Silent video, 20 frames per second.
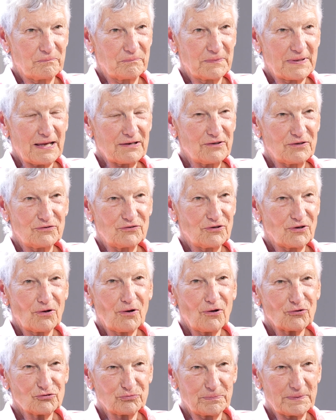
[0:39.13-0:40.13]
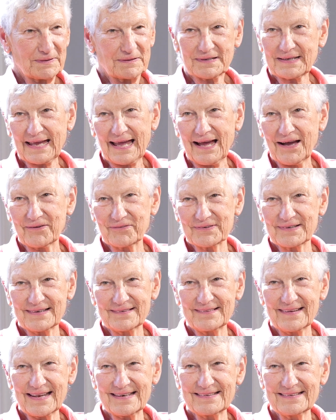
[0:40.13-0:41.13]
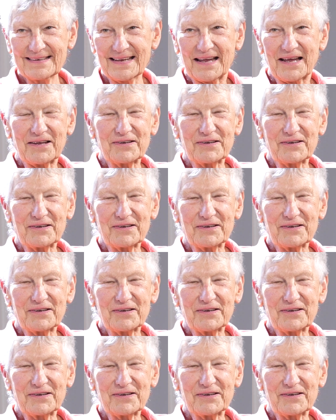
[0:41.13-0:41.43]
get into your hospital gown, and then